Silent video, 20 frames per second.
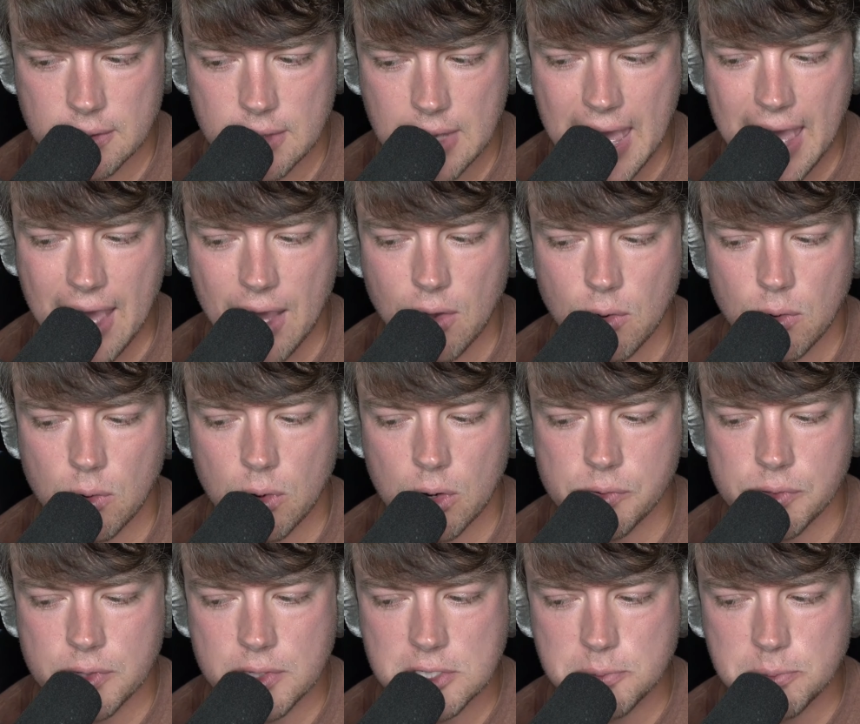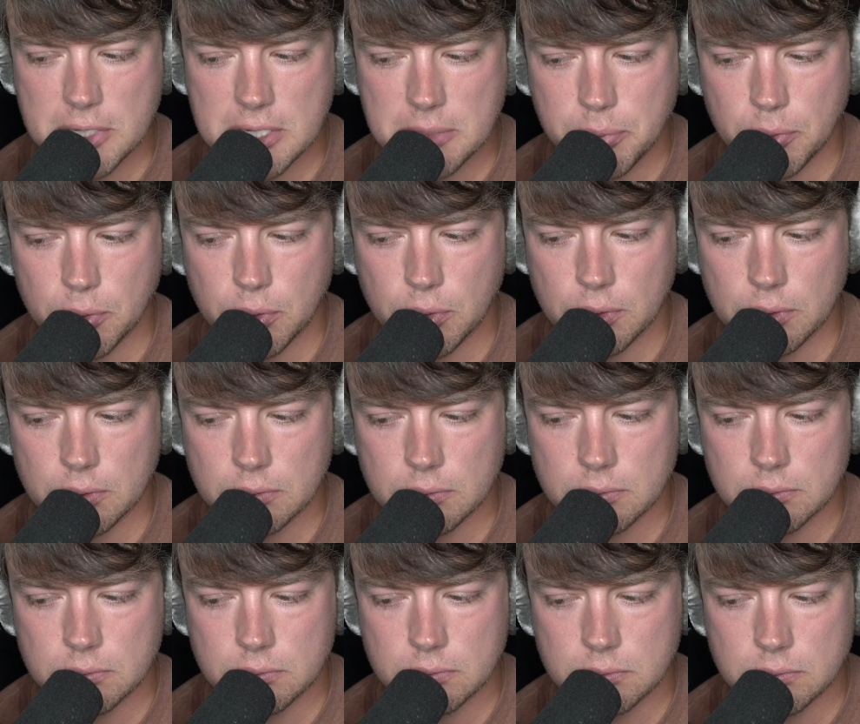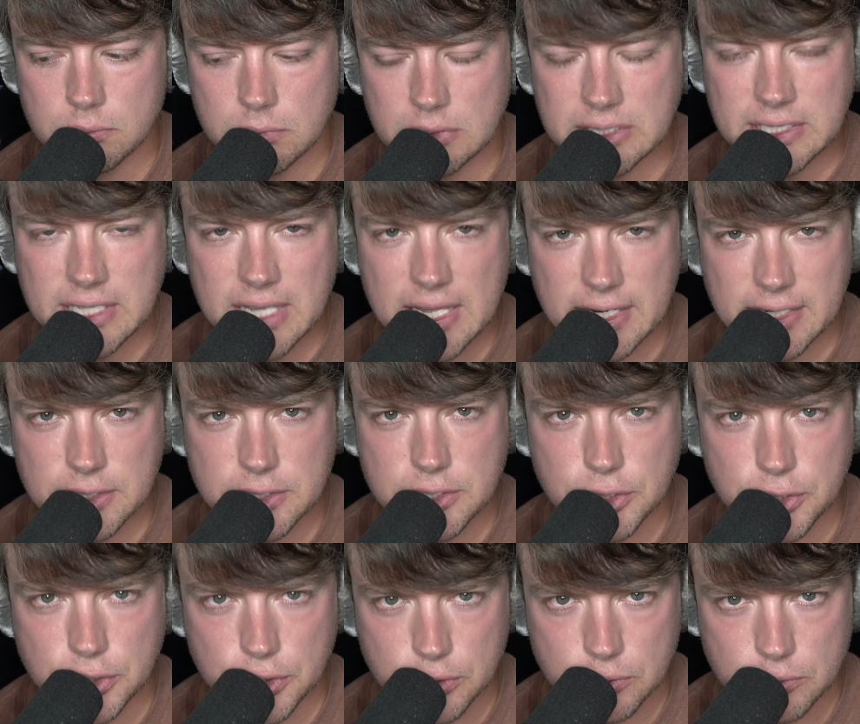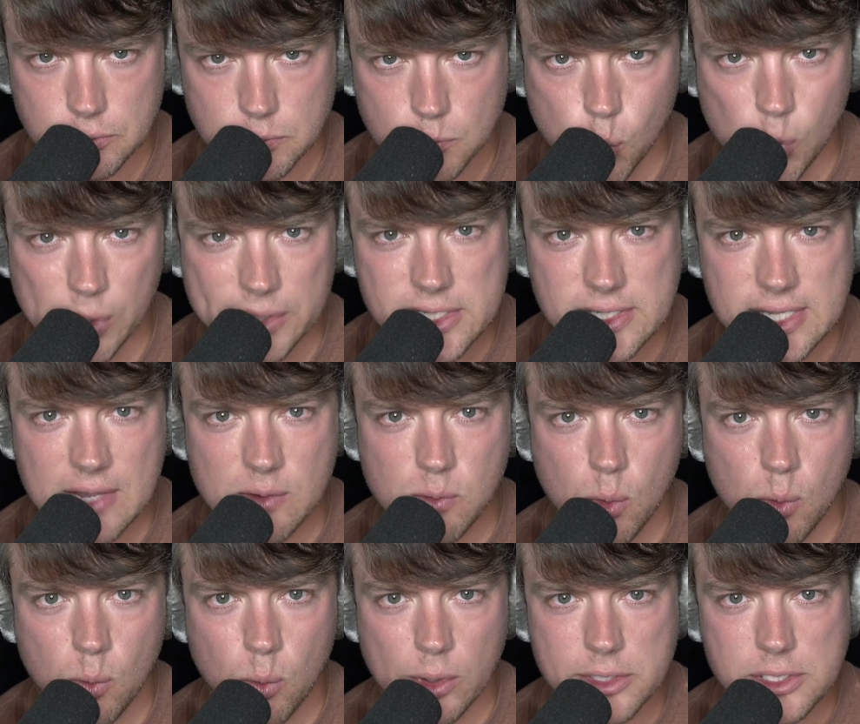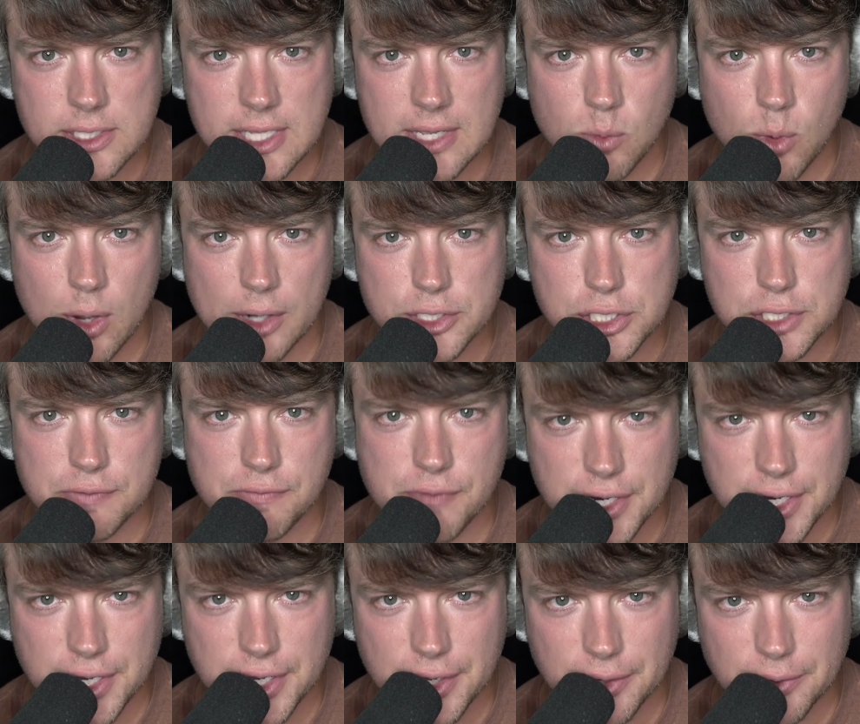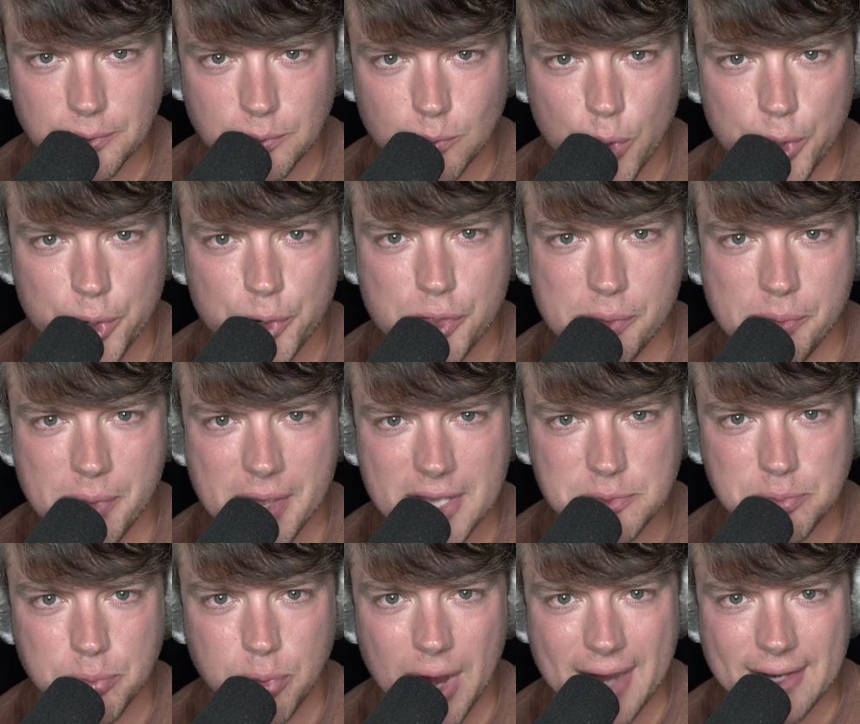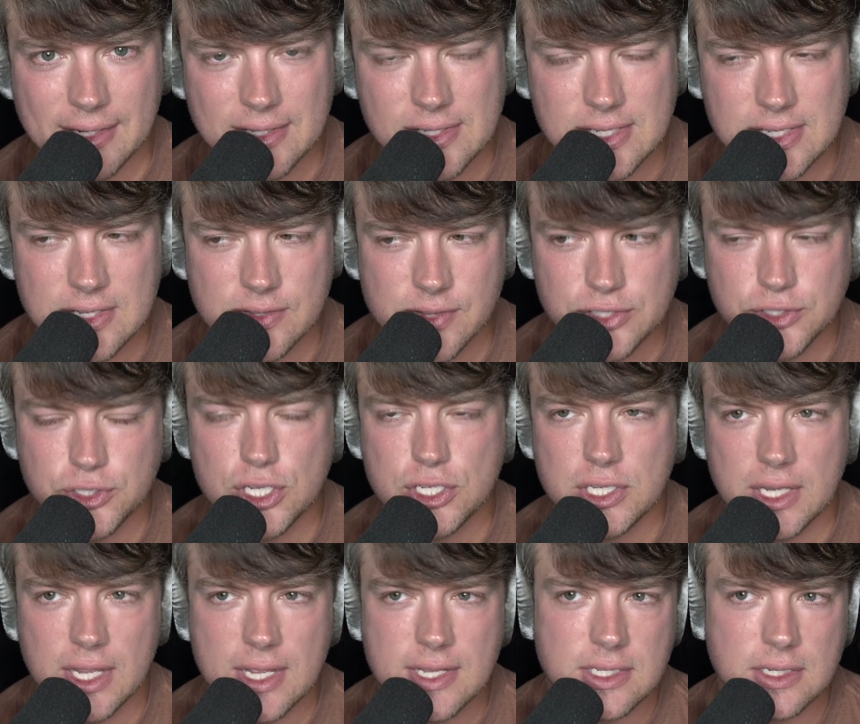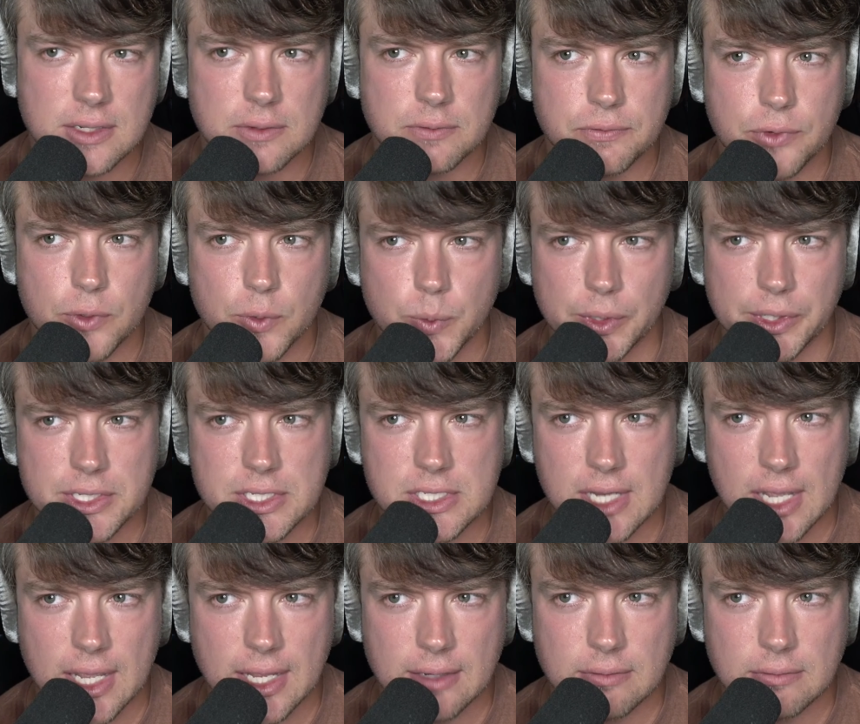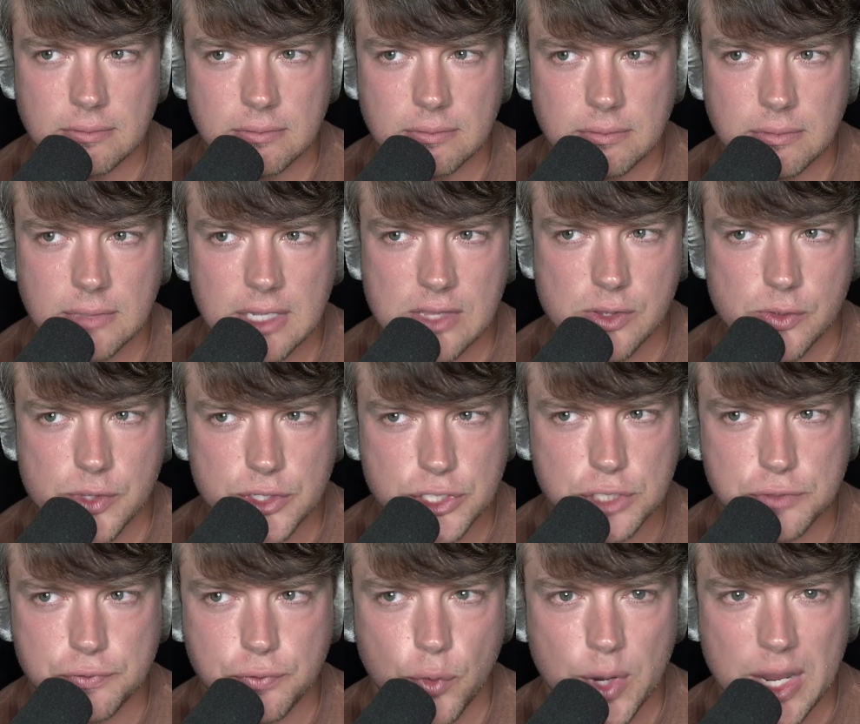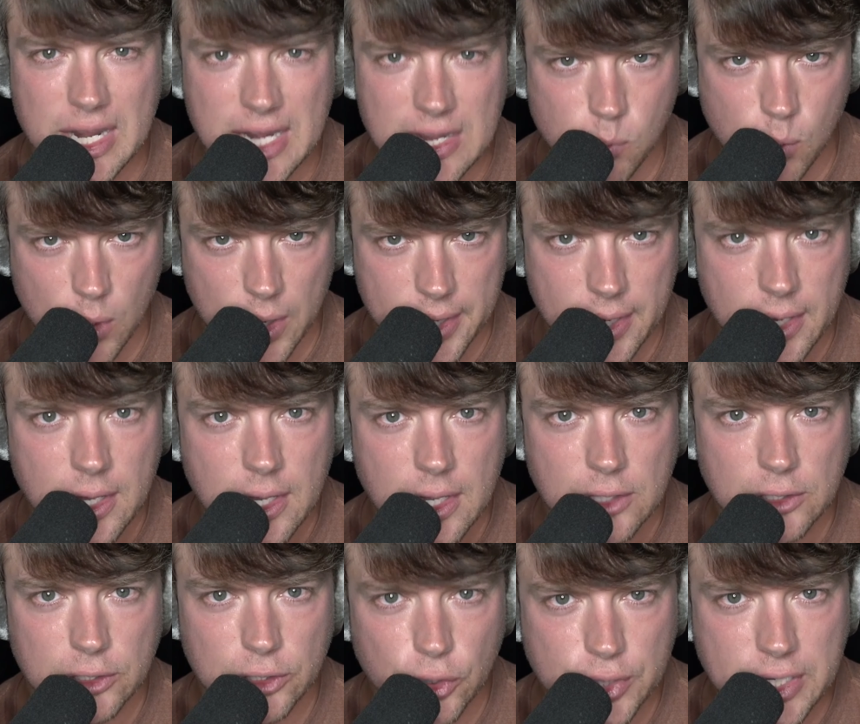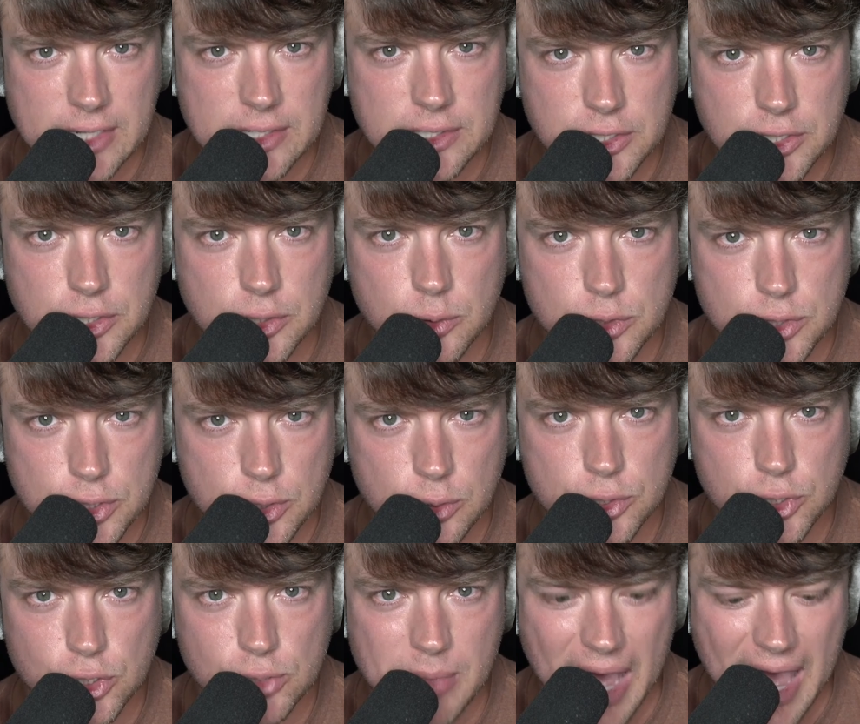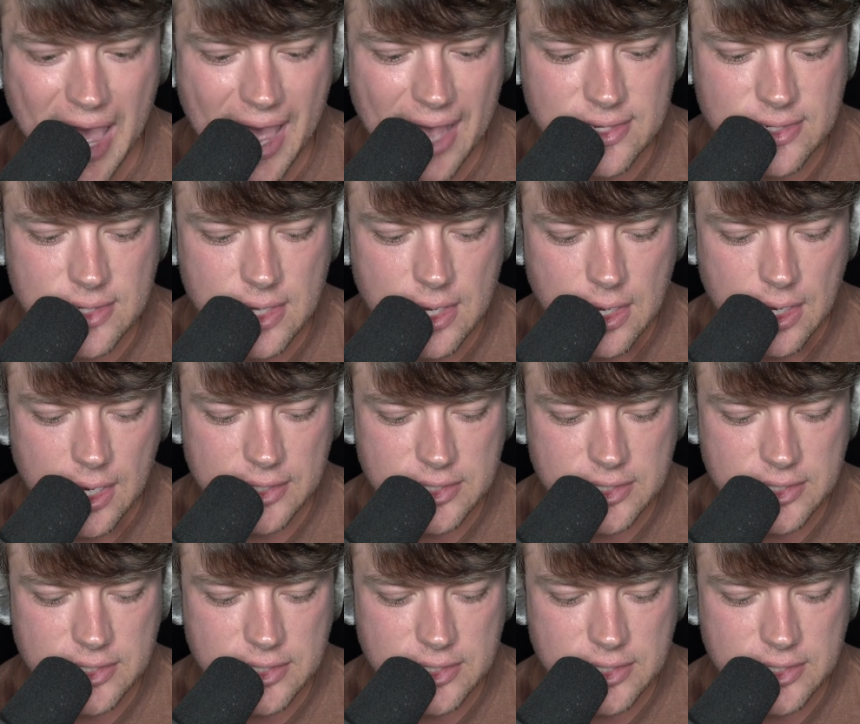How are these people getting to you? Once they watch the video, what are the best practices? And this just isn't for real estate either. This is for anyone looking to use YouTube as a